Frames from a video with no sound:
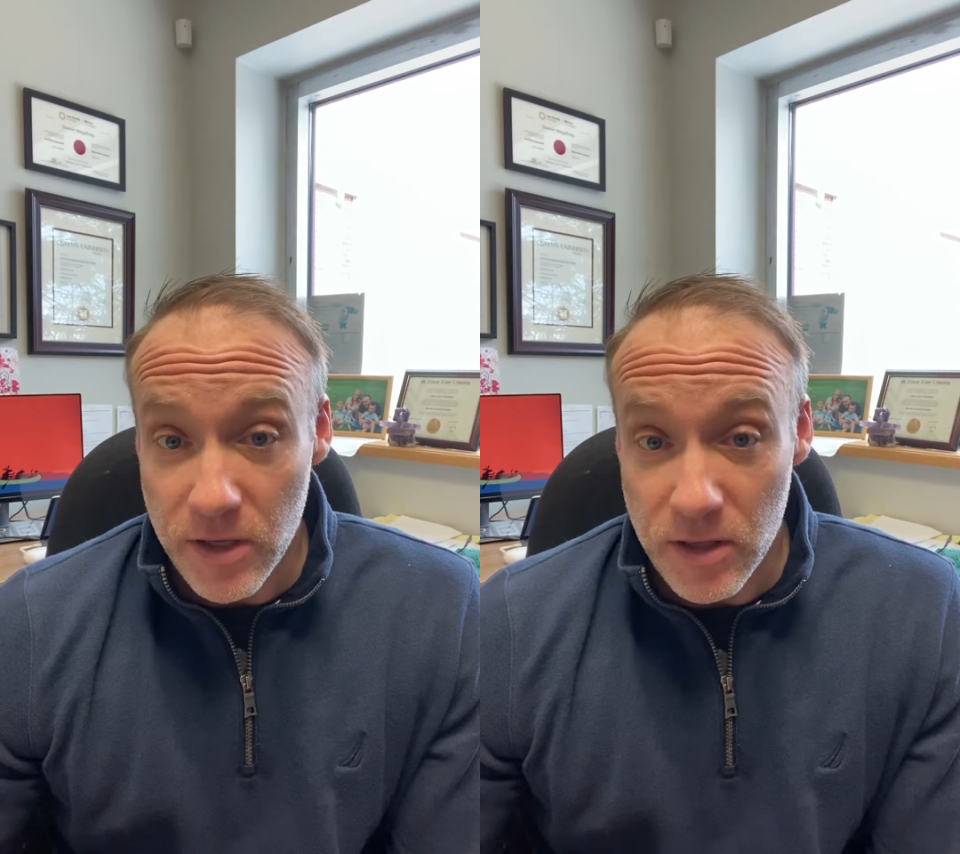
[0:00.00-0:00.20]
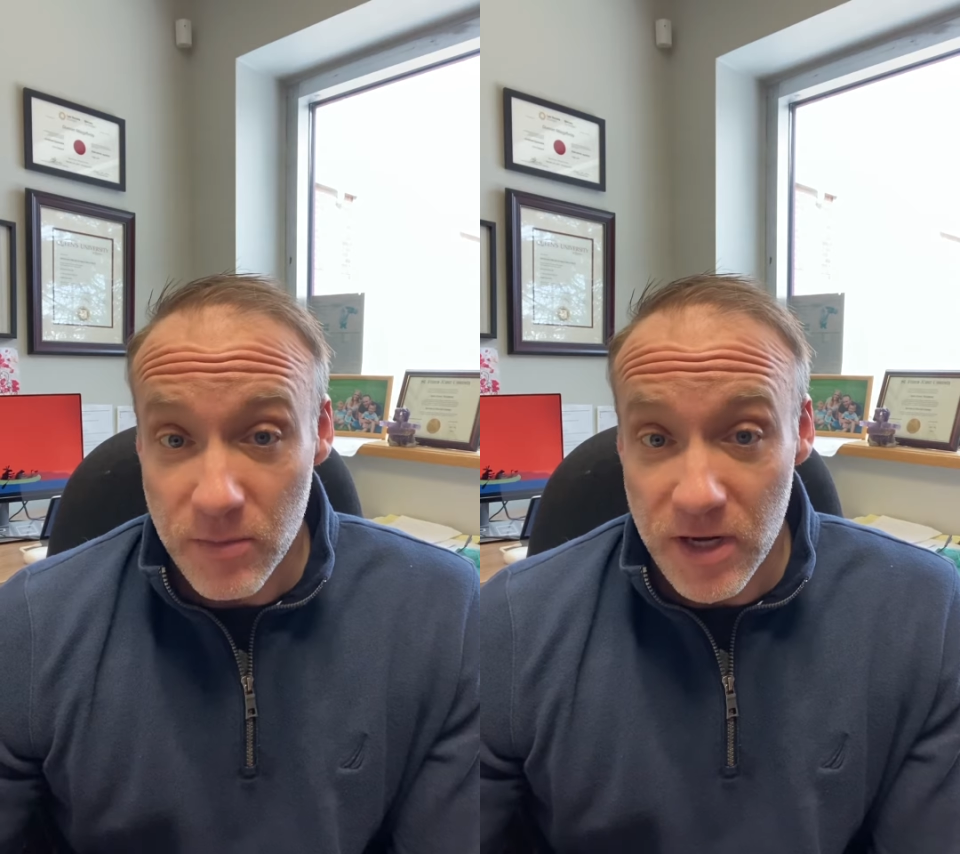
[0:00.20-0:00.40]

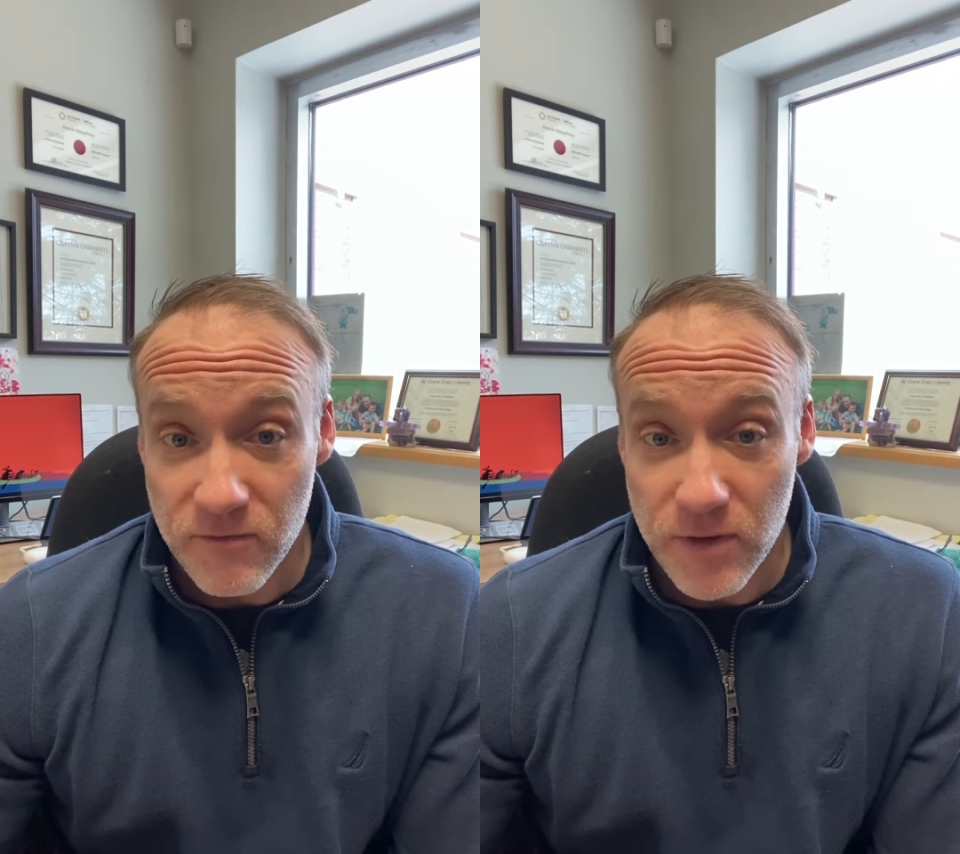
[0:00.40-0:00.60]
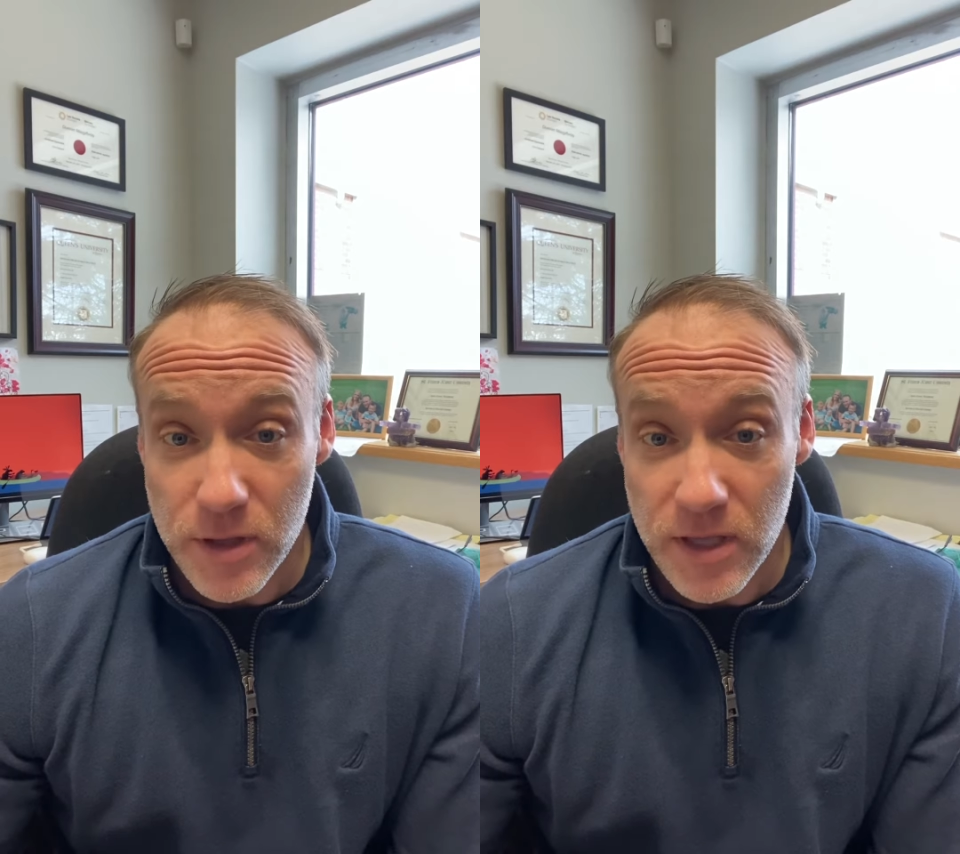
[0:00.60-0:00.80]
the
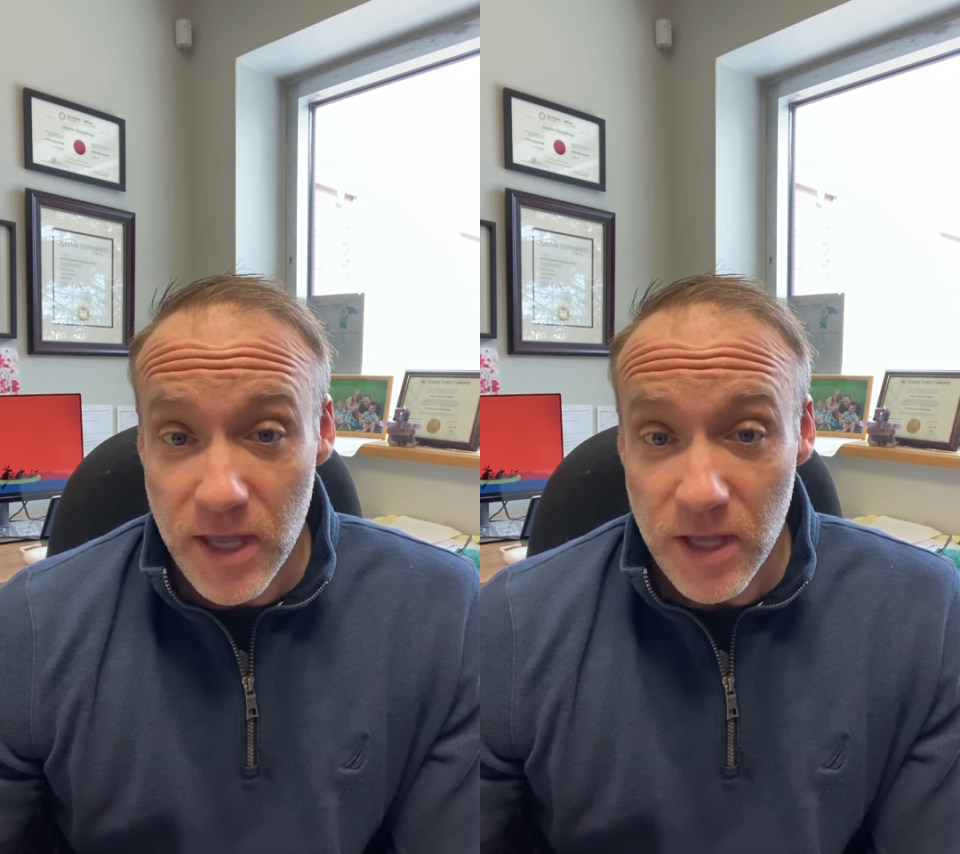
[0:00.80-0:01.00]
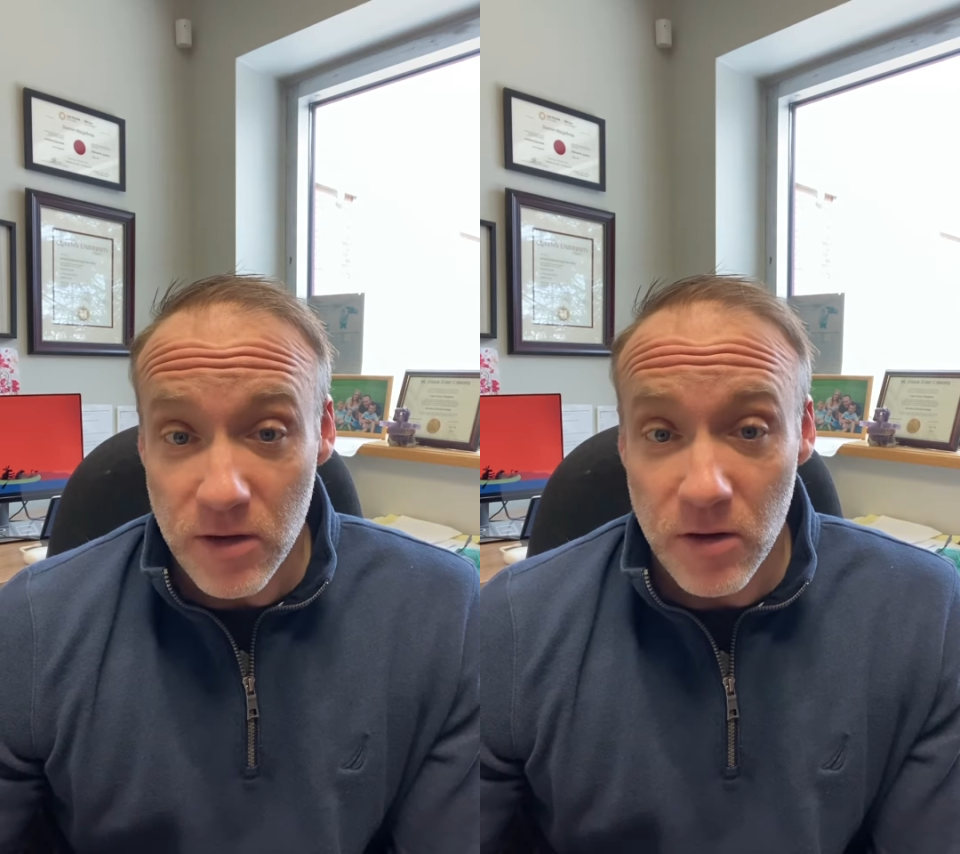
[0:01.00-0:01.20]
benefits
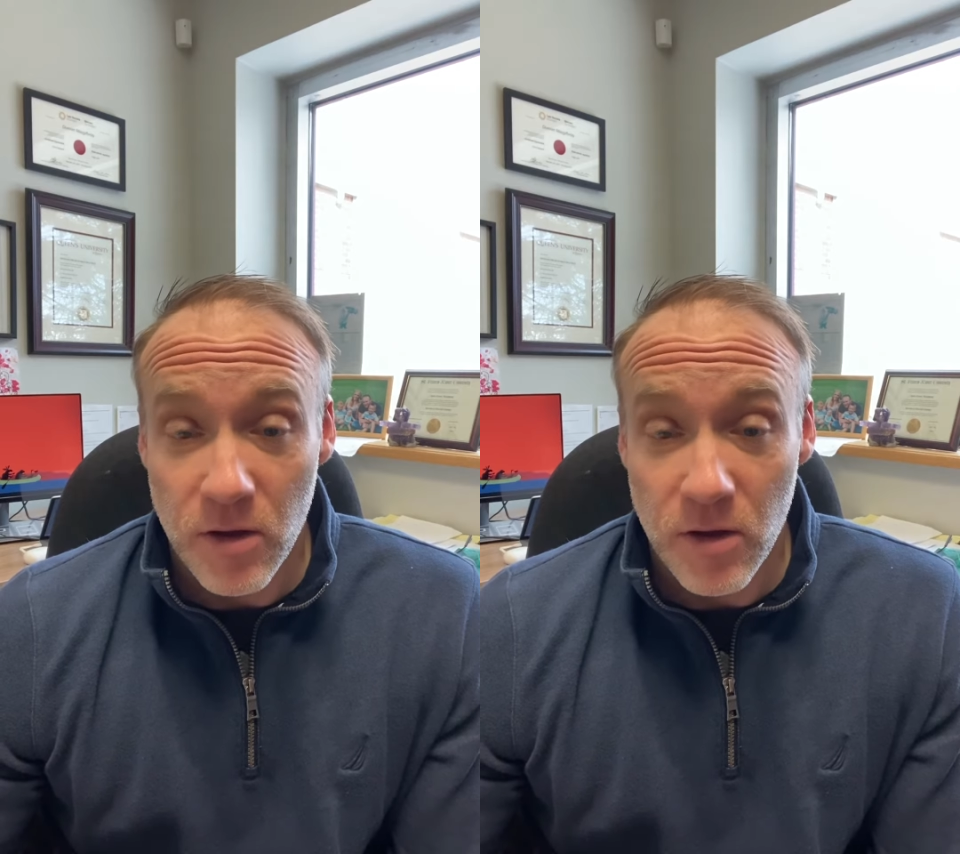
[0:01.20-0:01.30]
again